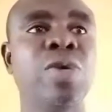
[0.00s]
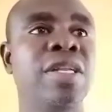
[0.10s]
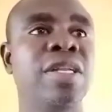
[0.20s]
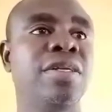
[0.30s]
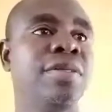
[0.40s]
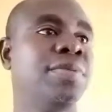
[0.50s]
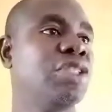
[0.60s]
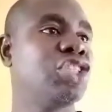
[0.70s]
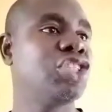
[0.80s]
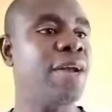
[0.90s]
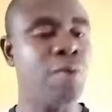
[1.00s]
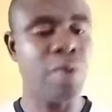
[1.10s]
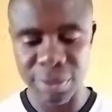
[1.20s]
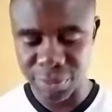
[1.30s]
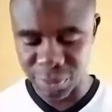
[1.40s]
Shadwell,
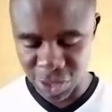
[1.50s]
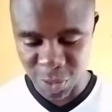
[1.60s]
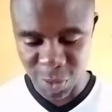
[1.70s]
Thomas Shadwell.